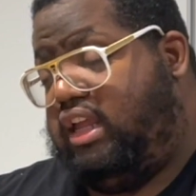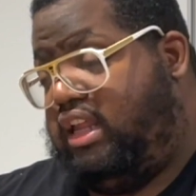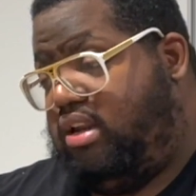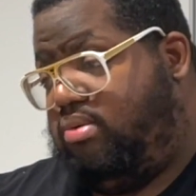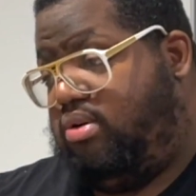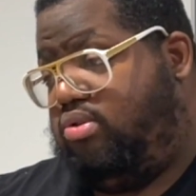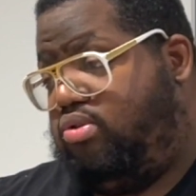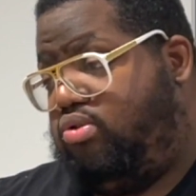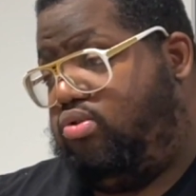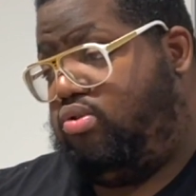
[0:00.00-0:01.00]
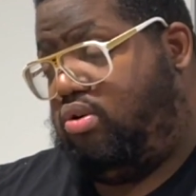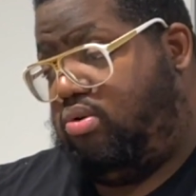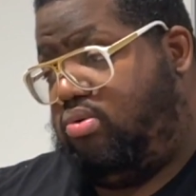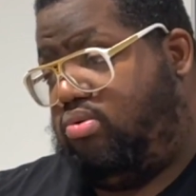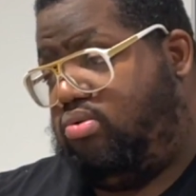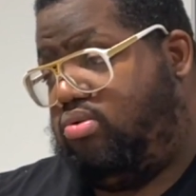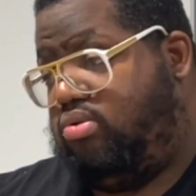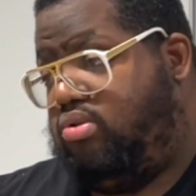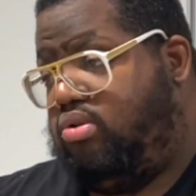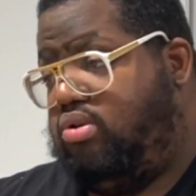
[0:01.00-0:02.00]
anyone who you know
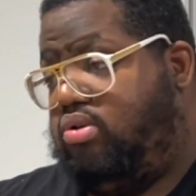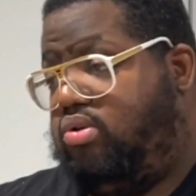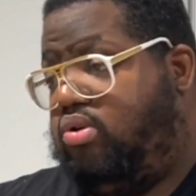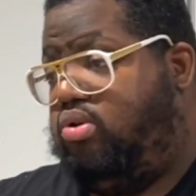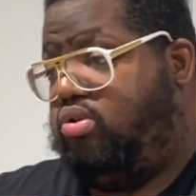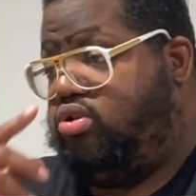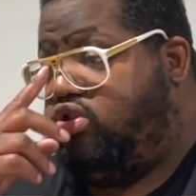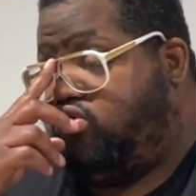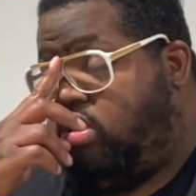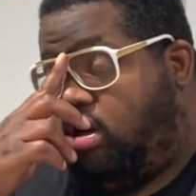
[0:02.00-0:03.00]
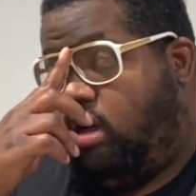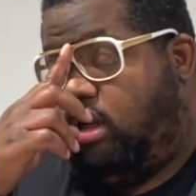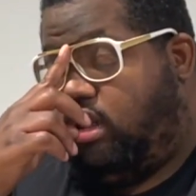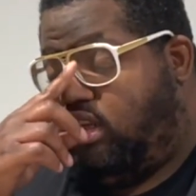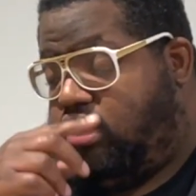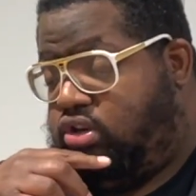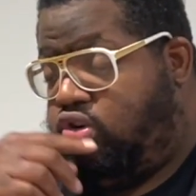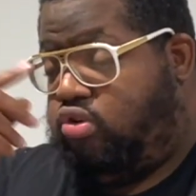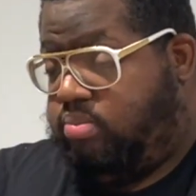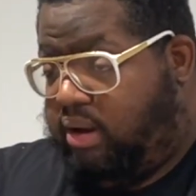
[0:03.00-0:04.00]
who's struggling,
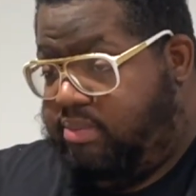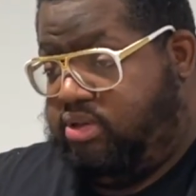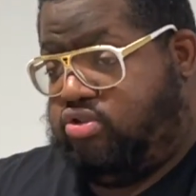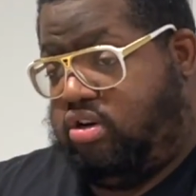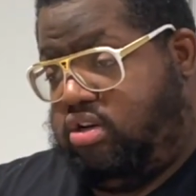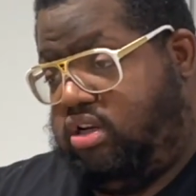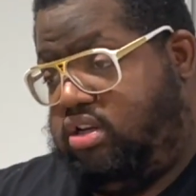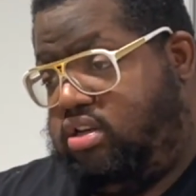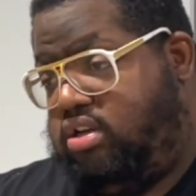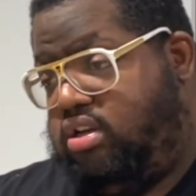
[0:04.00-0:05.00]
you might be struggling,